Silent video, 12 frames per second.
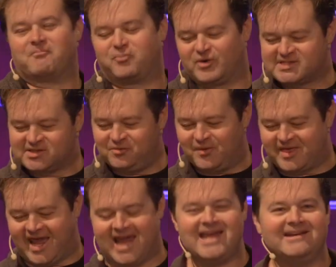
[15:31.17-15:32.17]
to bristle with
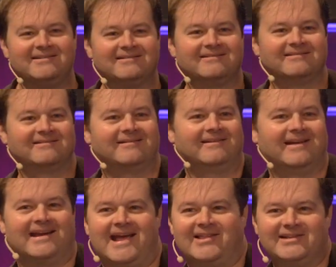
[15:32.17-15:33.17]
hate
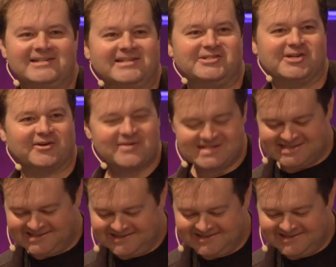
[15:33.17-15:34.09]
at Ellen DeGeneres?